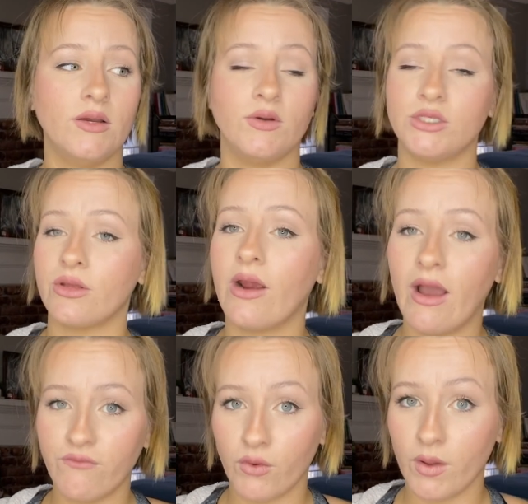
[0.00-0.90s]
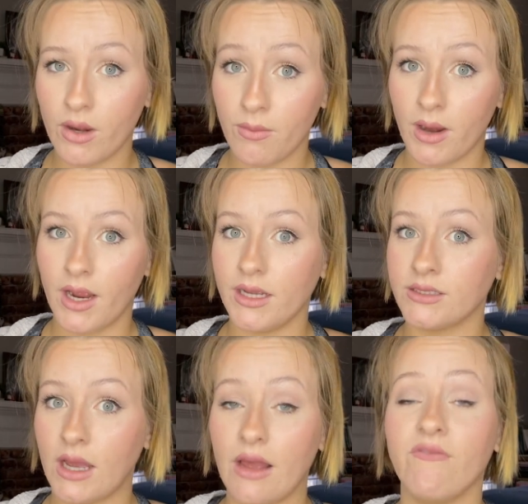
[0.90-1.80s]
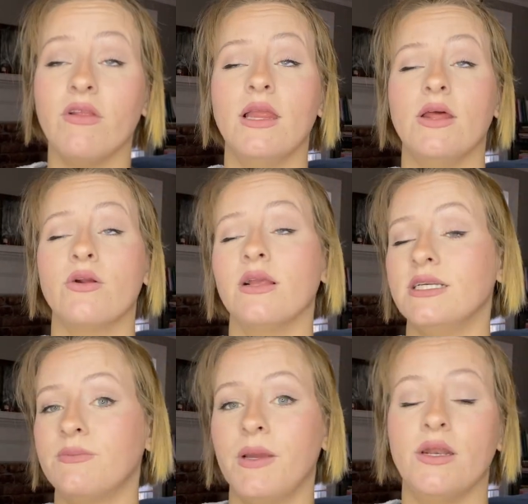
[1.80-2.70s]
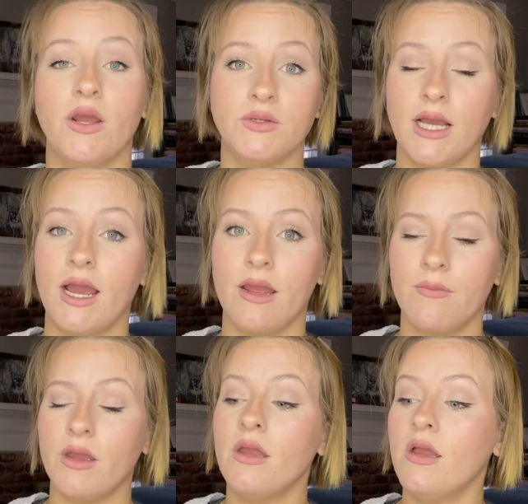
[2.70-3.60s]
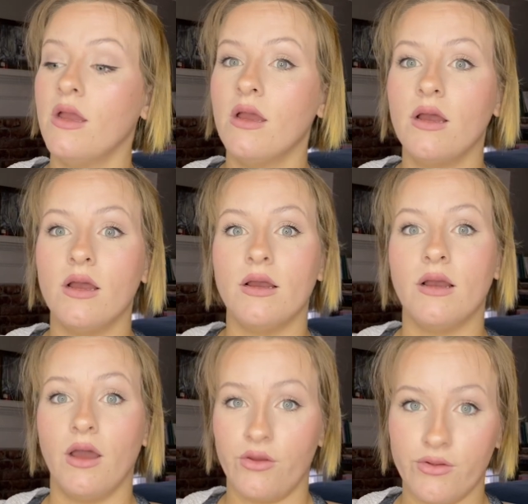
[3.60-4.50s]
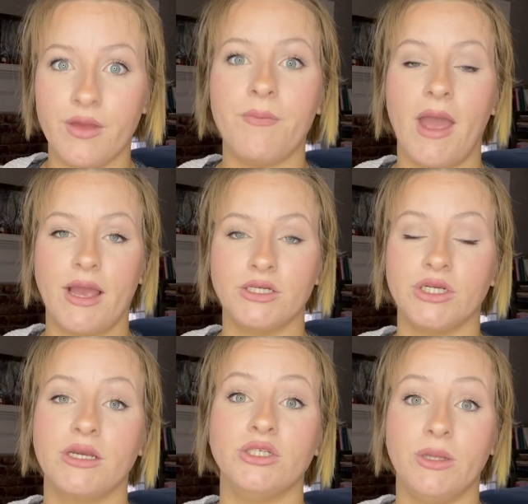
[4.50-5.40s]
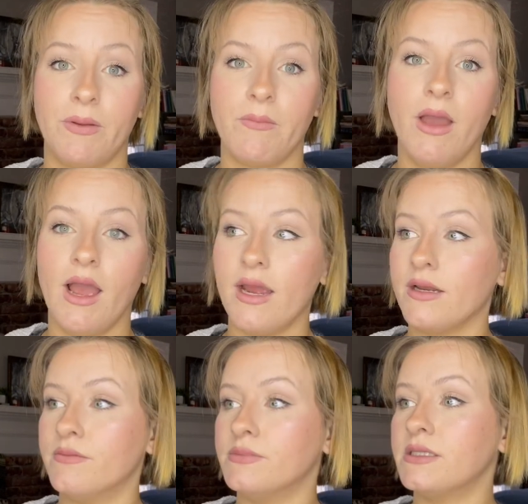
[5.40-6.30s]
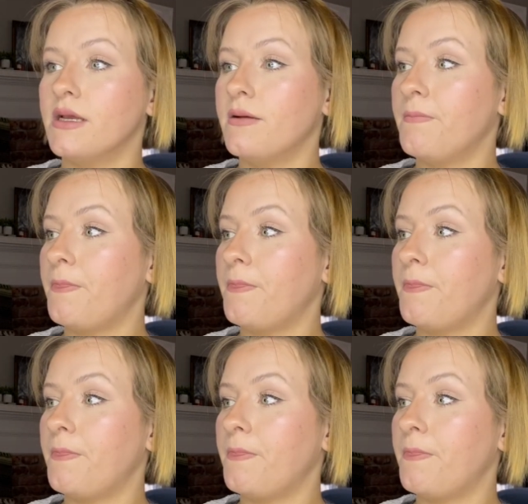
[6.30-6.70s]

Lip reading: which they're out for winter breaks, so I've literally spent no time other than packaging and shipping my items.